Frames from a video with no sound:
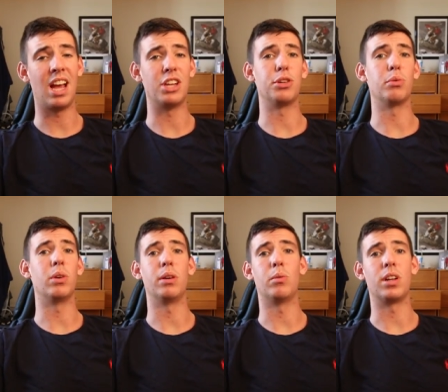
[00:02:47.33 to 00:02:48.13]
and she
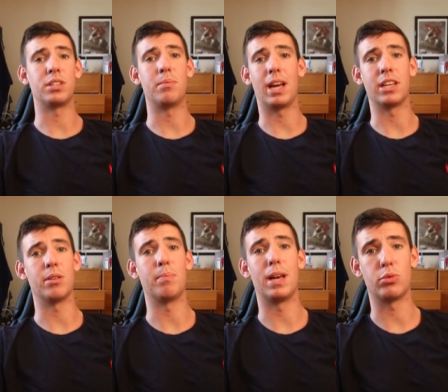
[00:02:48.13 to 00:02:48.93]
really wants to make us
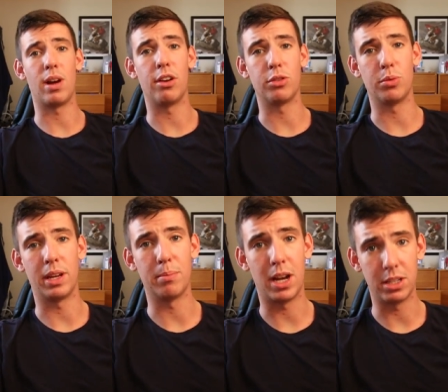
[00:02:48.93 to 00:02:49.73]
the best riders
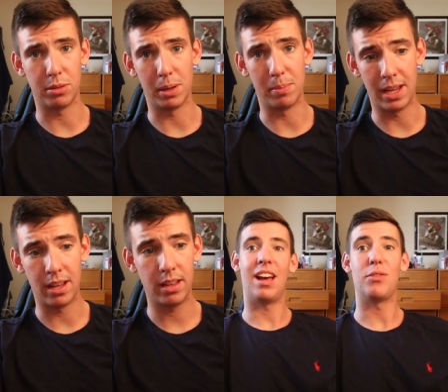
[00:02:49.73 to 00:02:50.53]
we can possibly be.
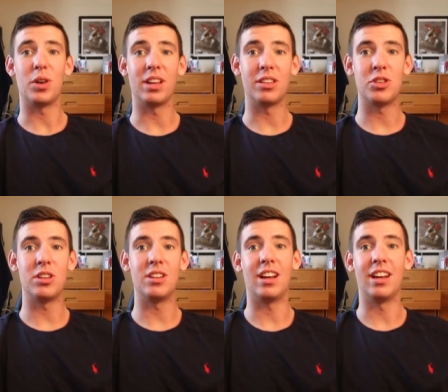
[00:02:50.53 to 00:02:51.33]
After English
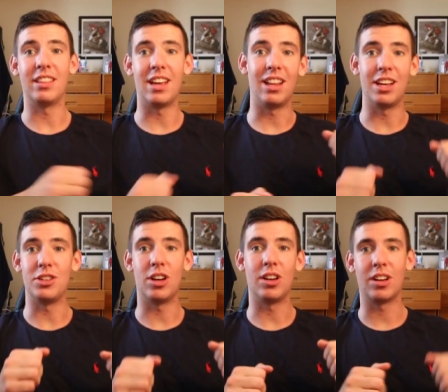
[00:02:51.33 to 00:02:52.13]
ended, I hit that light
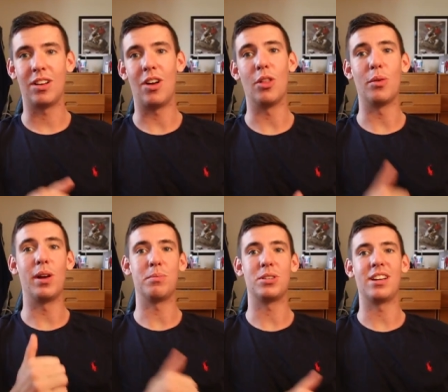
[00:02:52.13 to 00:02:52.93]
jog all the
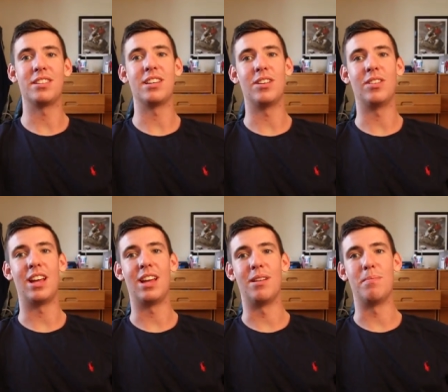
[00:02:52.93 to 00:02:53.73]
way up Science Hill
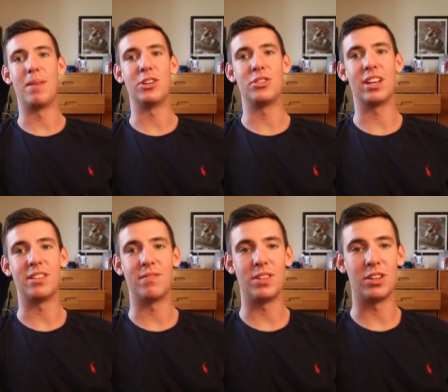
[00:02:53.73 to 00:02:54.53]
and managed to
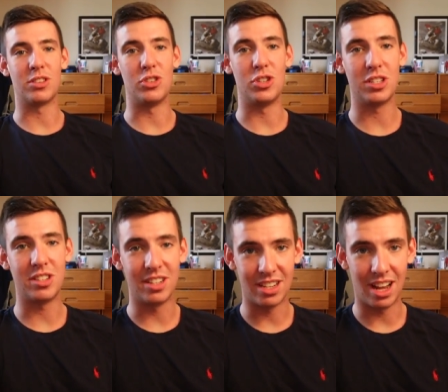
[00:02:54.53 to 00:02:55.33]
get to physics
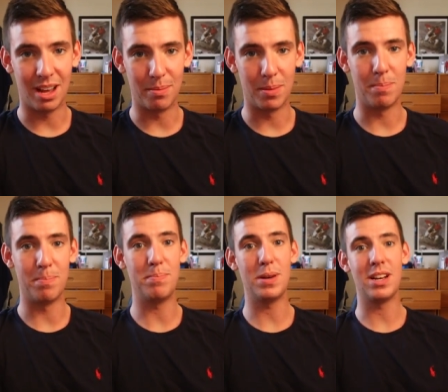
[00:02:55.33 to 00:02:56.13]
just in time,
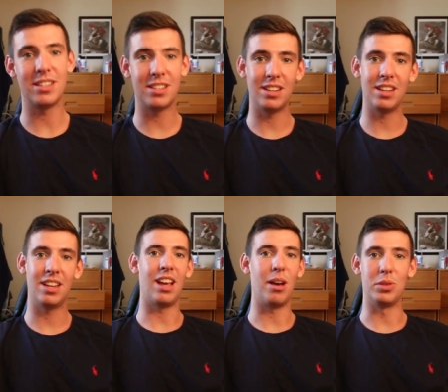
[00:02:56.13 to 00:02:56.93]
but
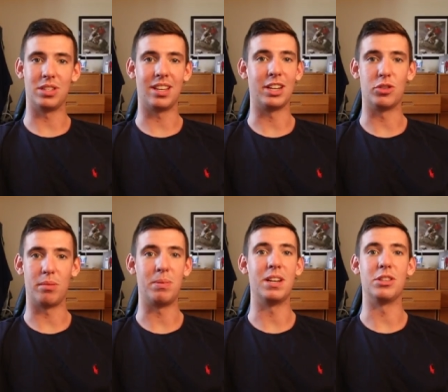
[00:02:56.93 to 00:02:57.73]
I was like
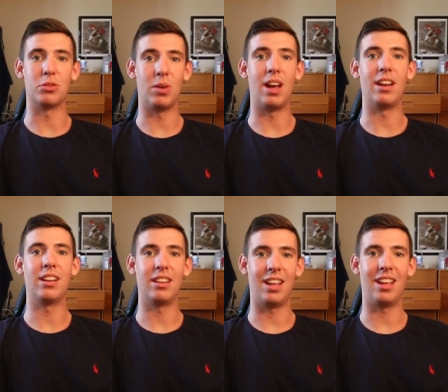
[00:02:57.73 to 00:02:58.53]
dripping in sweat
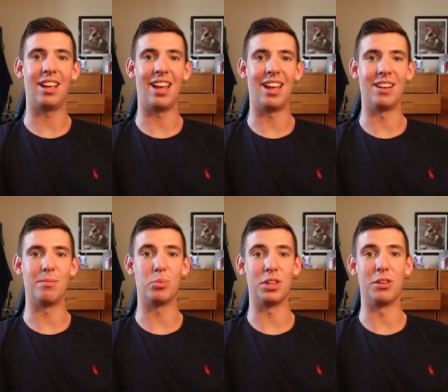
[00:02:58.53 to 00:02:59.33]

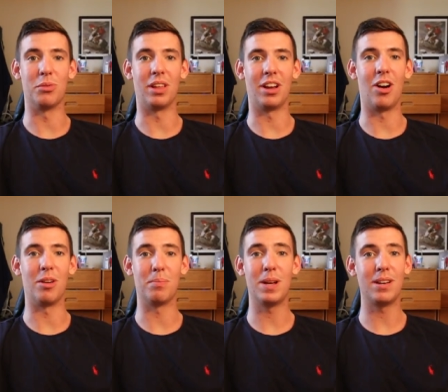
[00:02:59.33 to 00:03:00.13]
and breathing really
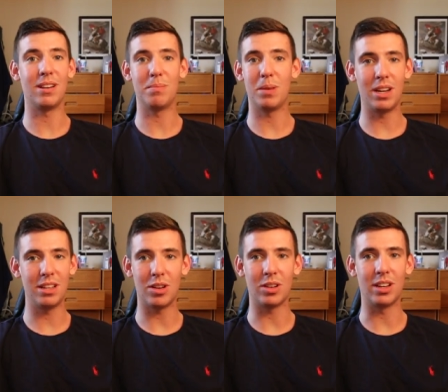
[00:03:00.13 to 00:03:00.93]
hard, but but
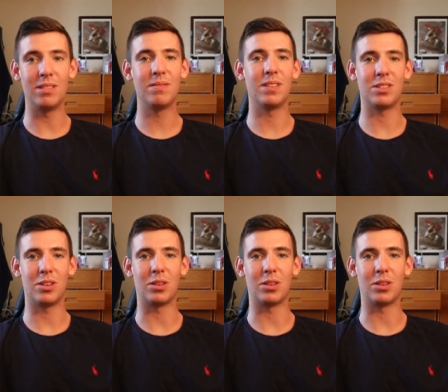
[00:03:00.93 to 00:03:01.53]
it's all good, it's